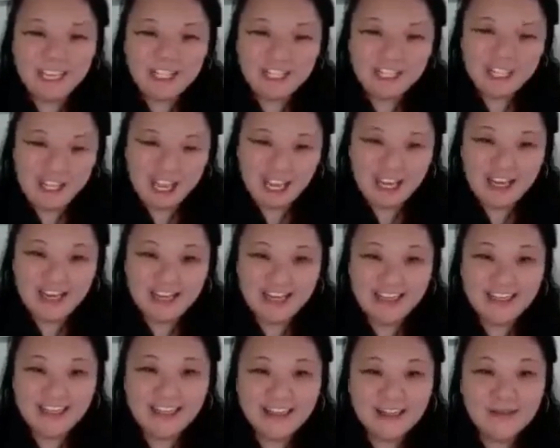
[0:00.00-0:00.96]

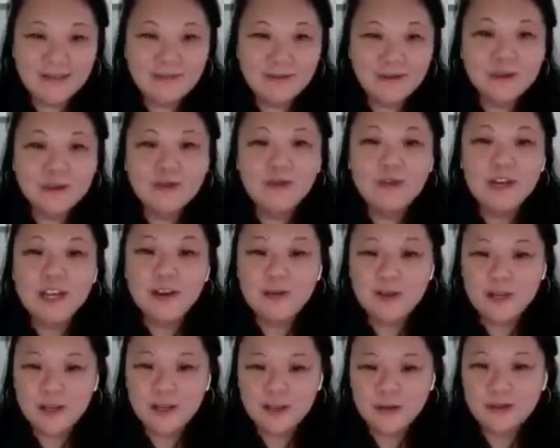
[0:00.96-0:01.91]
can
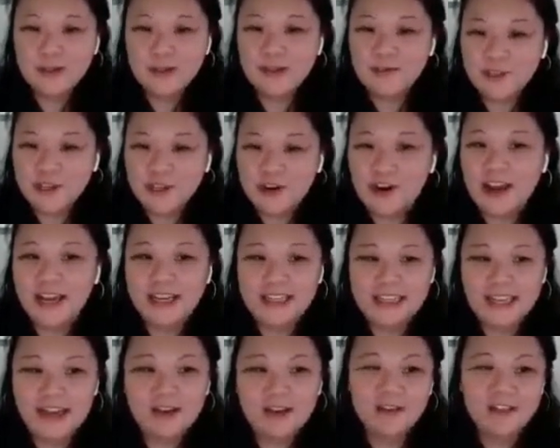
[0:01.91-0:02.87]
check the most
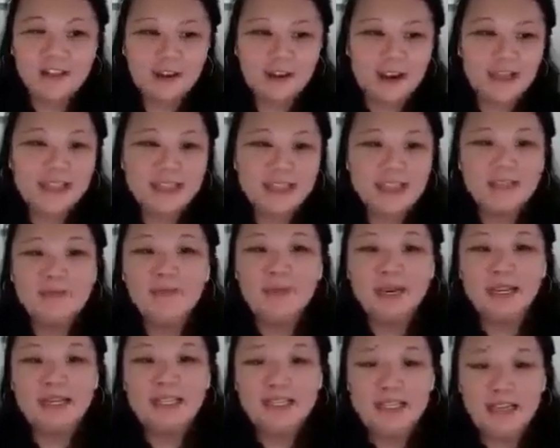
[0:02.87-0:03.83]
frequent use of
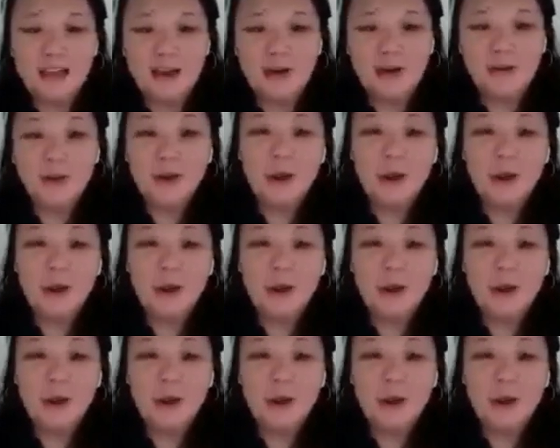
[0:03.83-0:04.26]
track down,